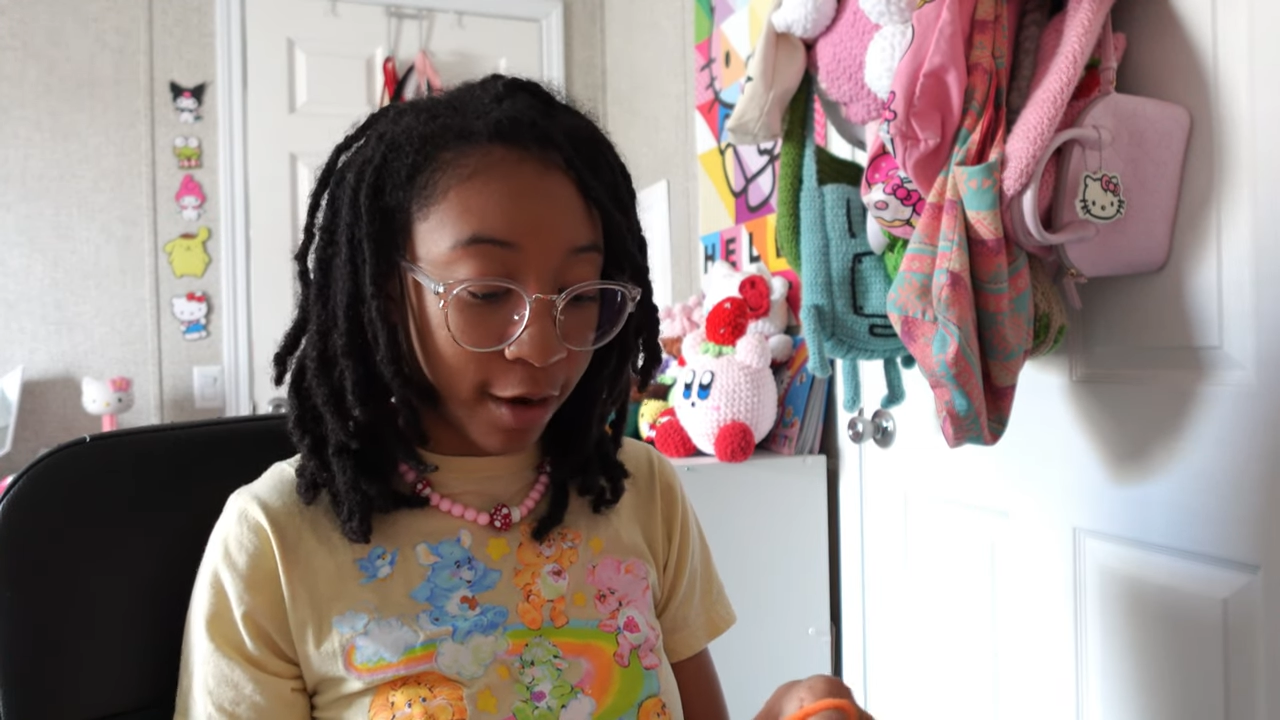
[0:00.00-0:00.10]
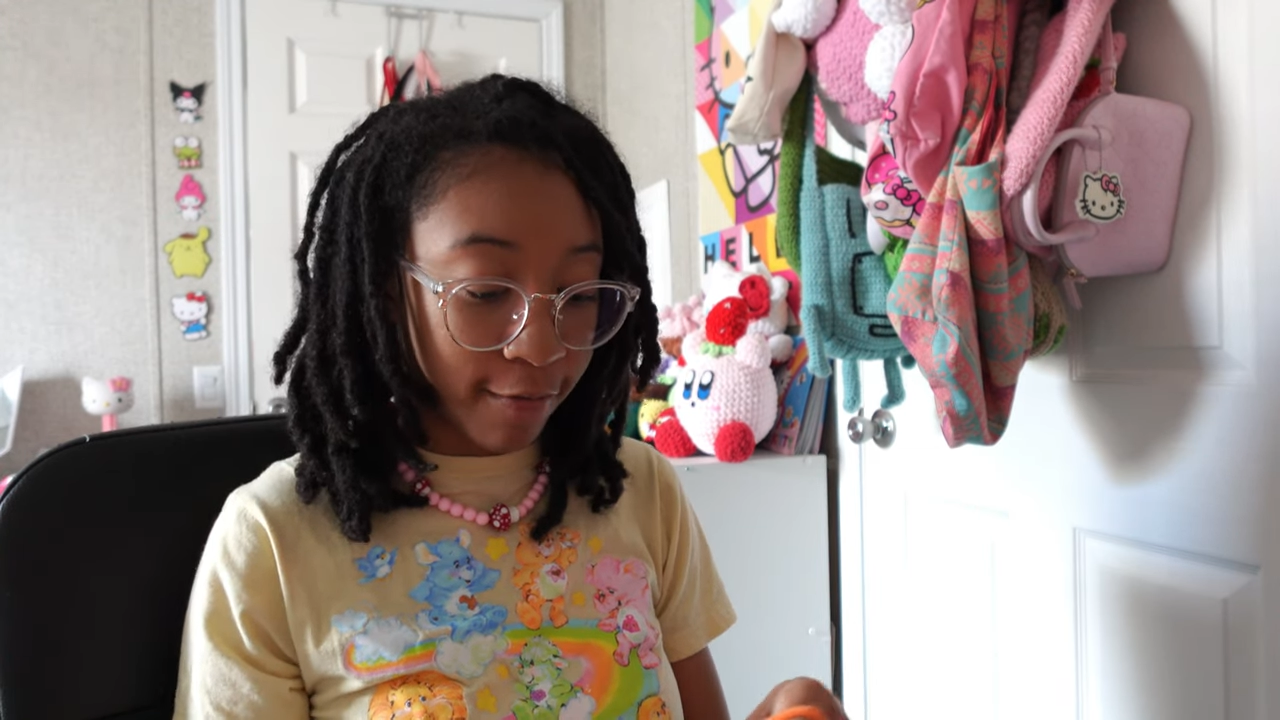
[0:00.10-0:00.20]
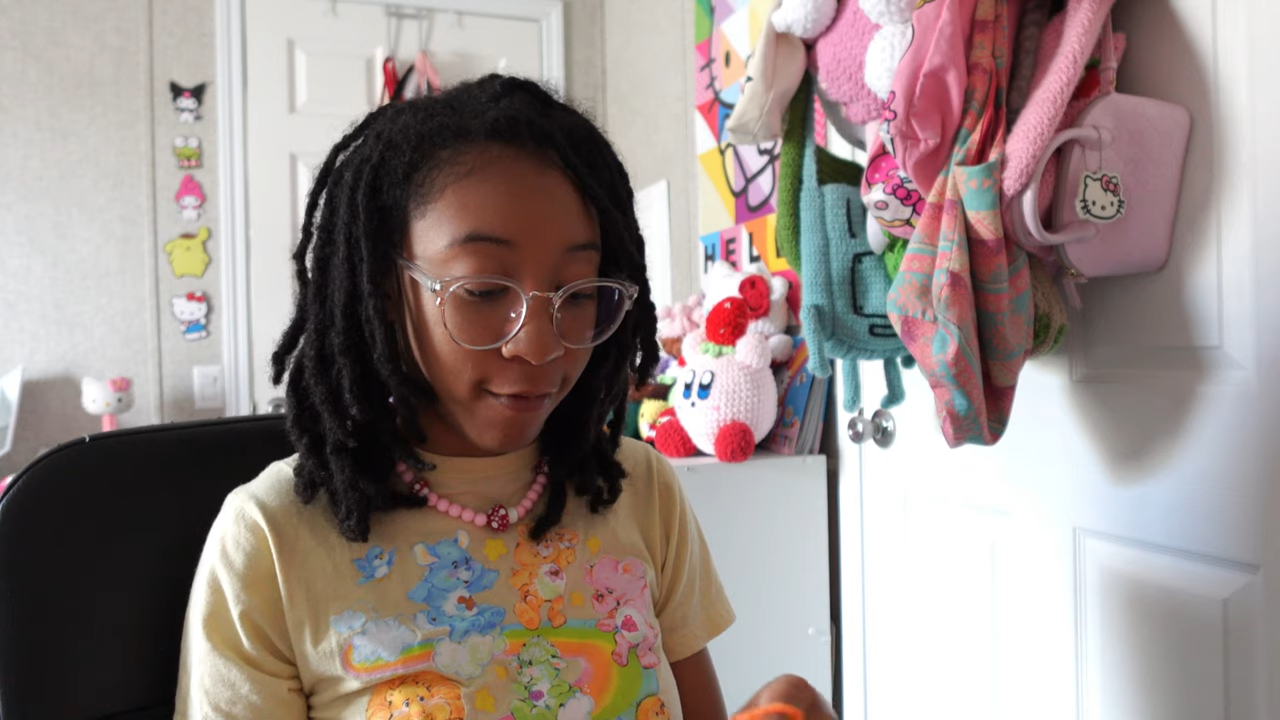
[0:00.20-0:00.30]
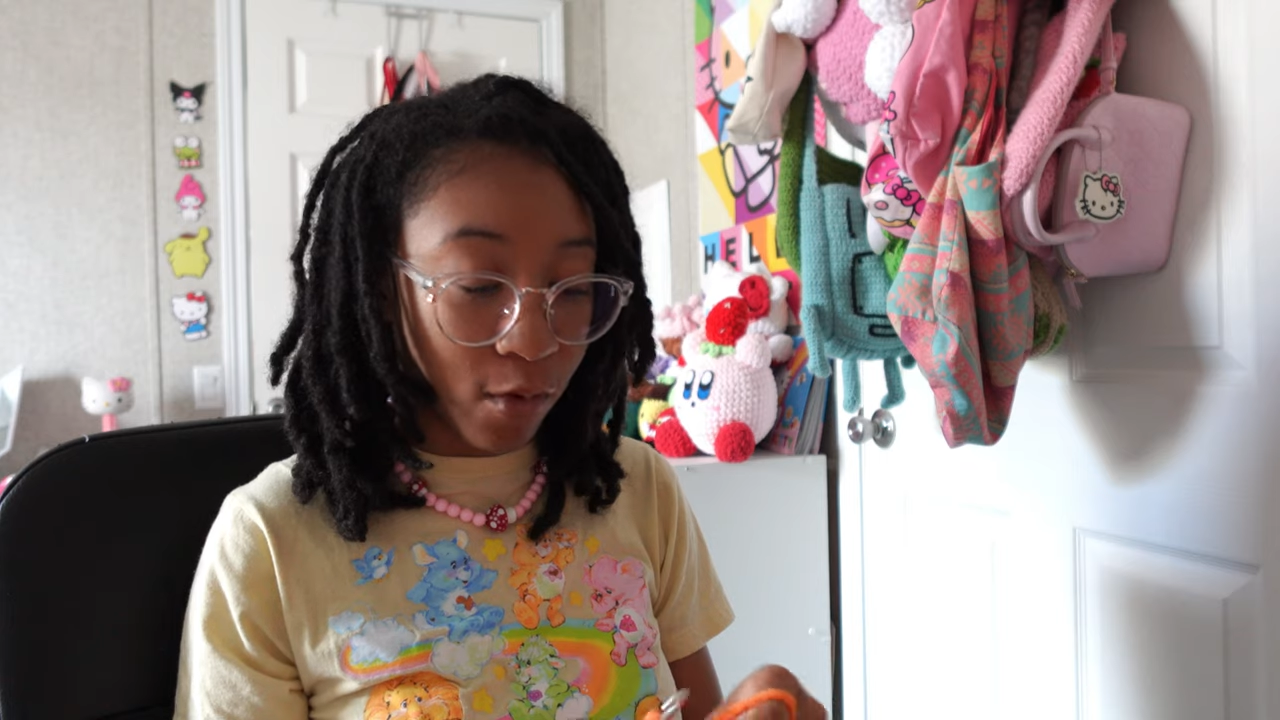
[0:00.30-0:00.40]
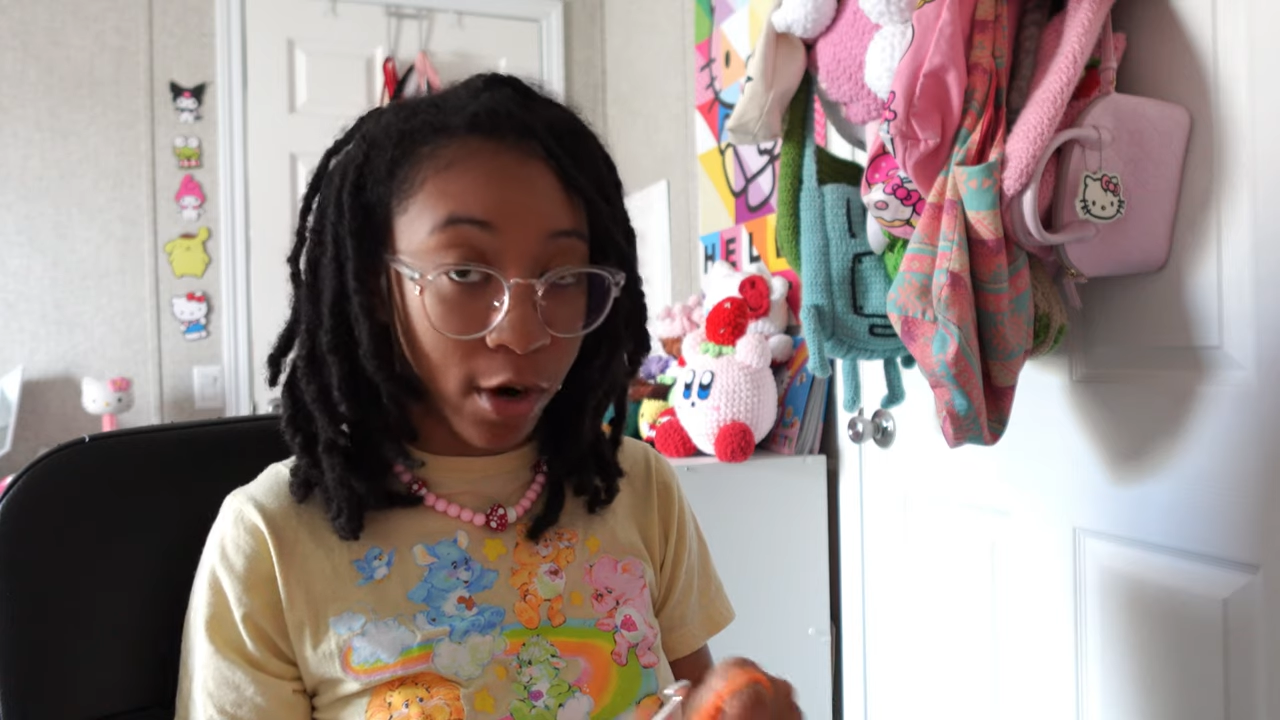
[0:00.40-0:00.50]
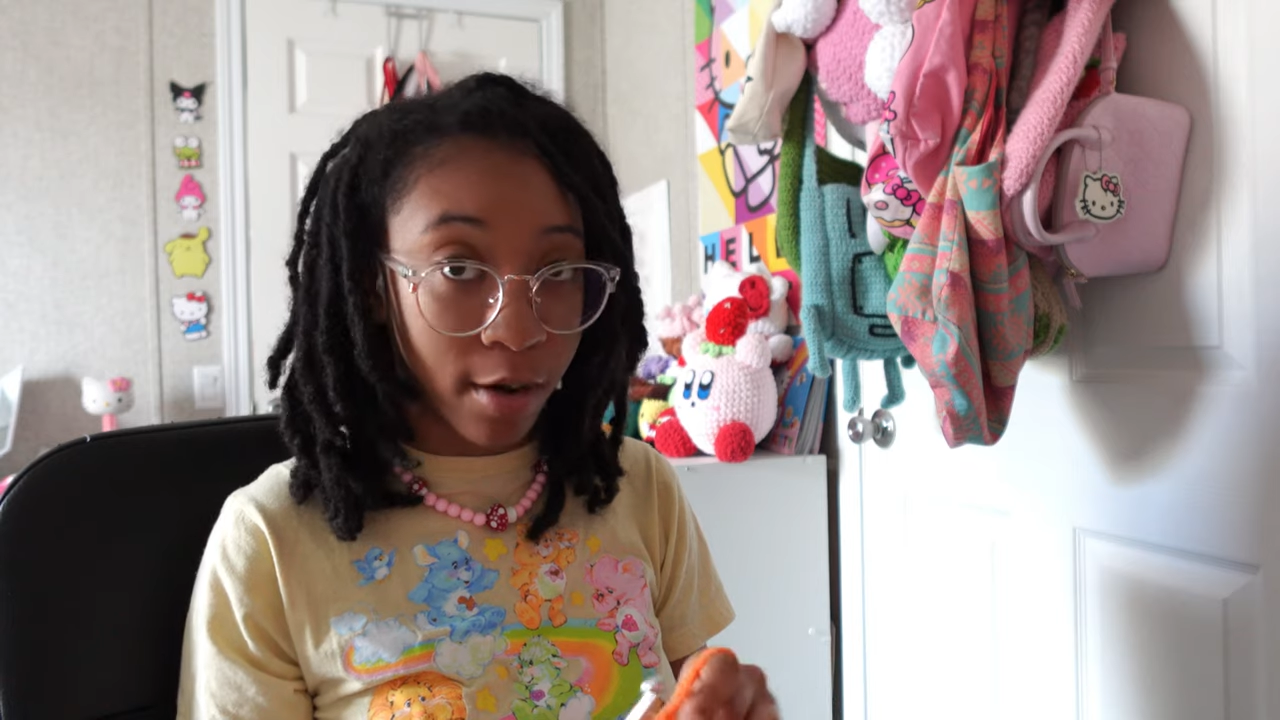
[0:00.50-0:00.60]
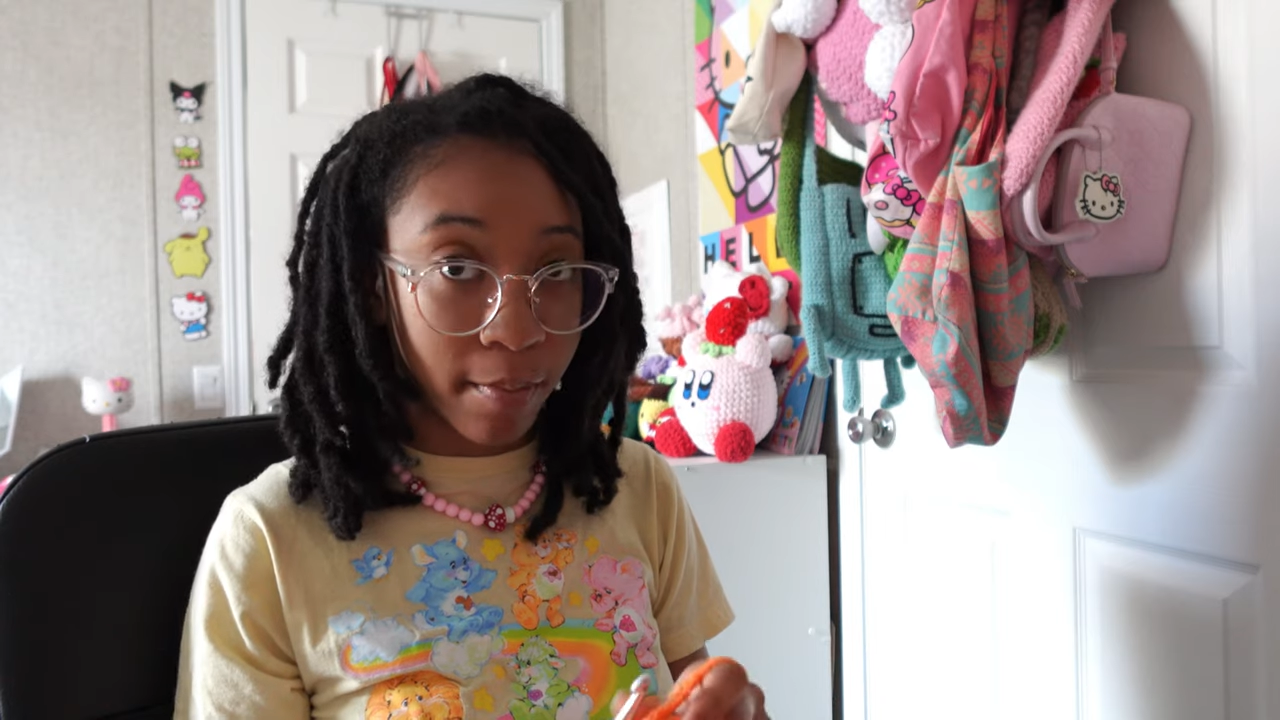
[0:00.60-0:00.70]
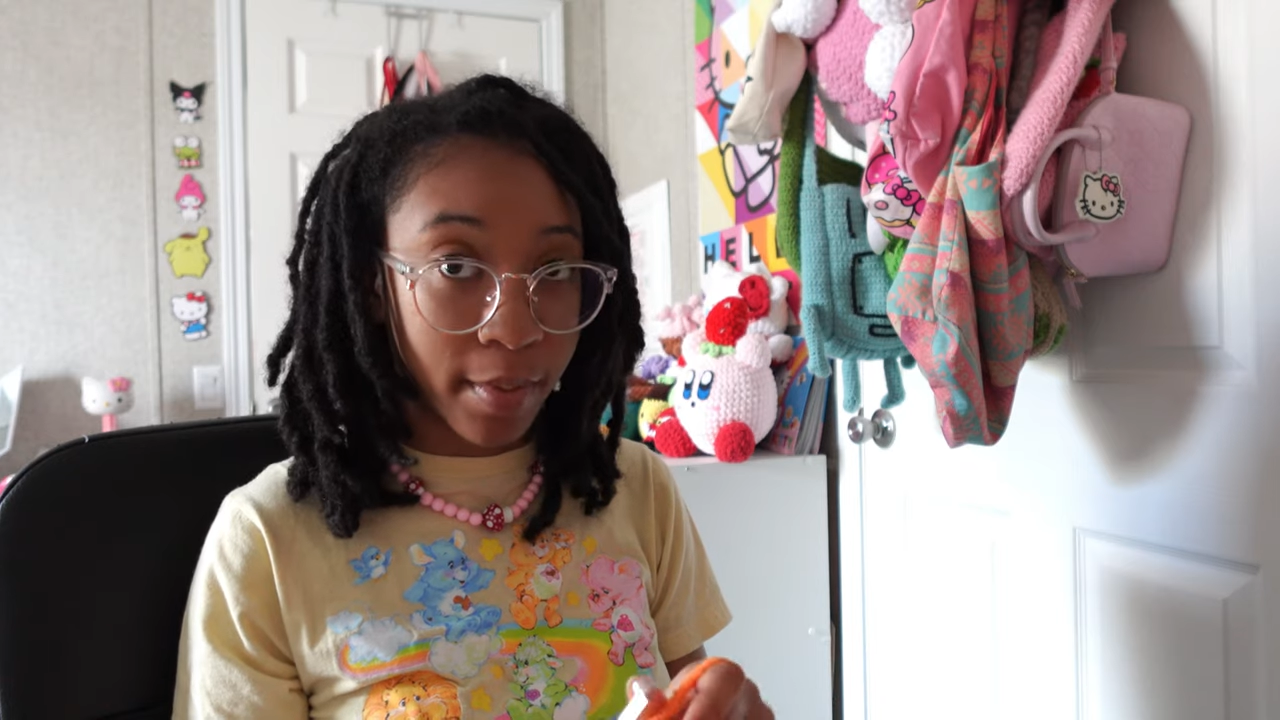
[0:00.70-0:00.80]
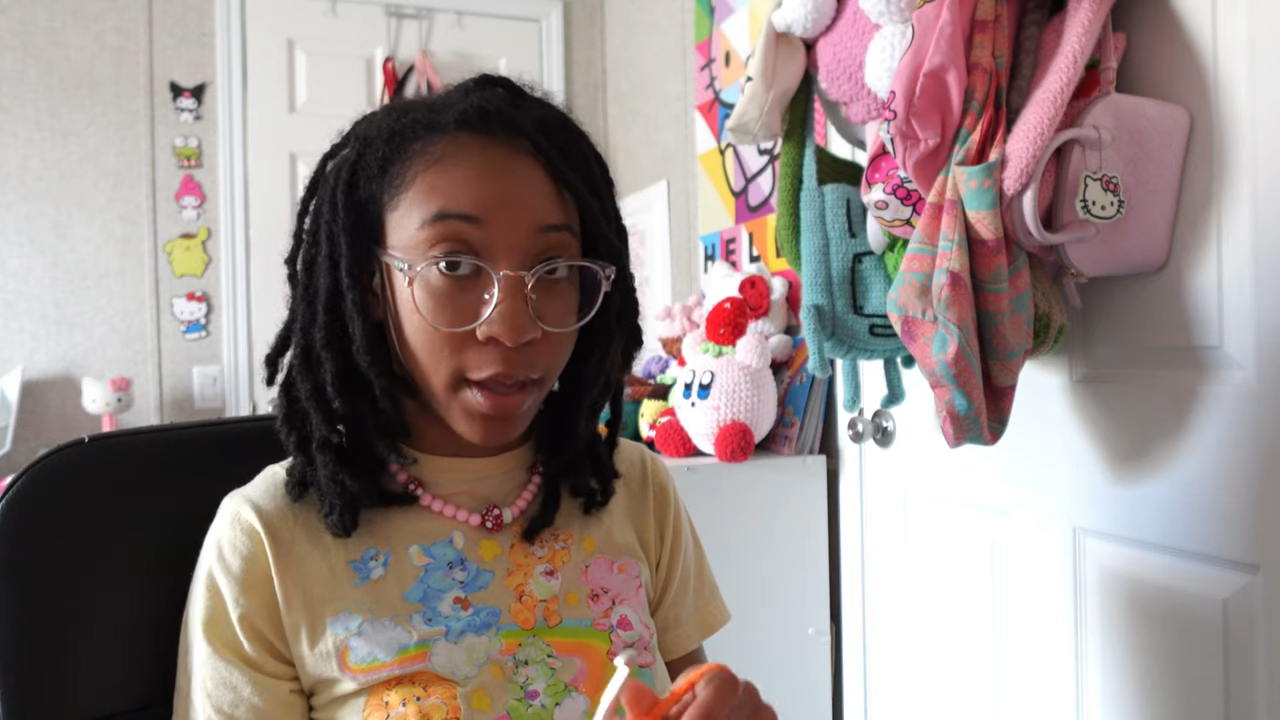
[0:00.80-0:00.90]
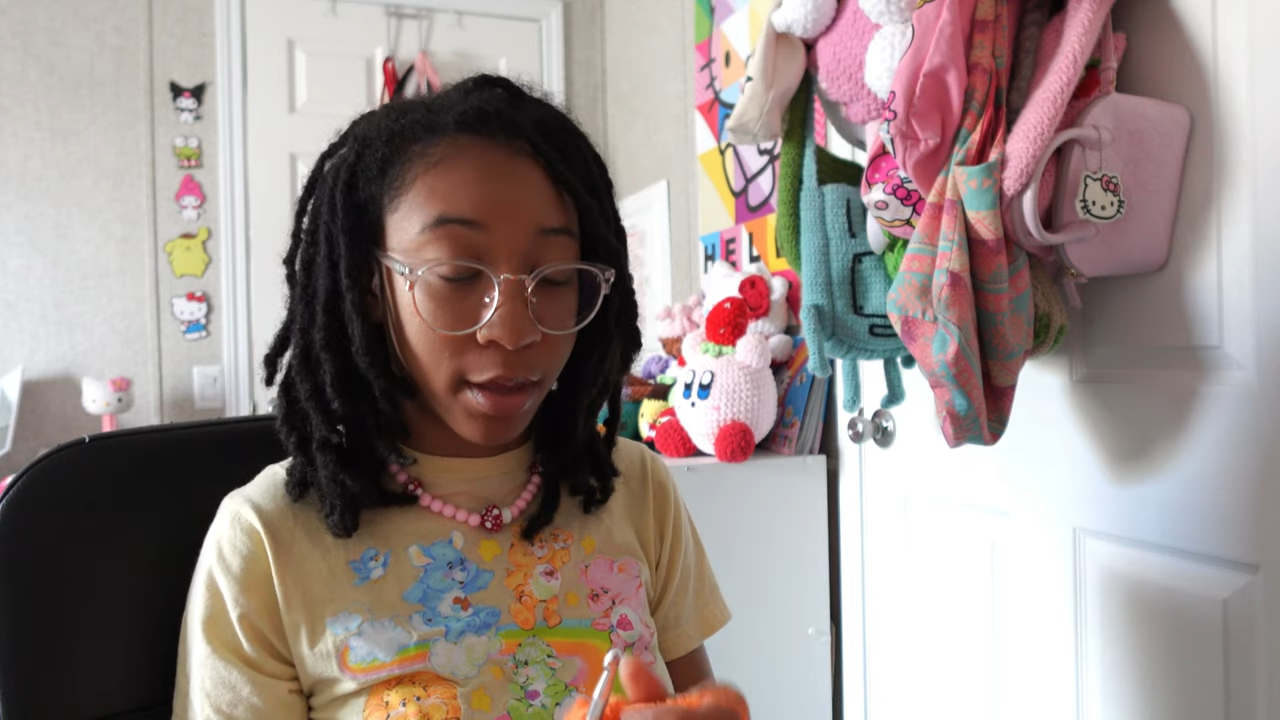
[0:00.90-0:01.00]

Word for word: a form